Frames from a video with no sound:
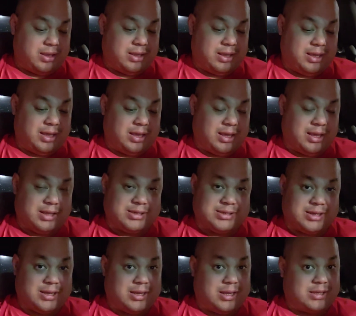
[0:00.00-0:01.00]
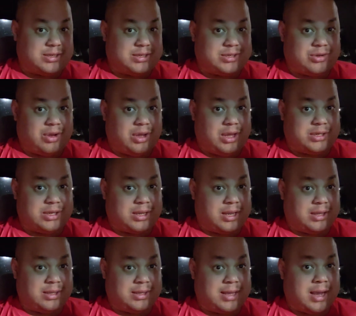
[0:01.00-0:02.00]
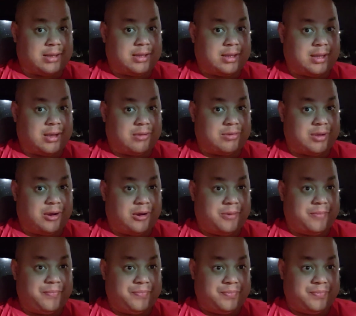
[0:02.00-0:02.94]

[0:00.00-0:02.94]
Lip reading: it's a tactic out there.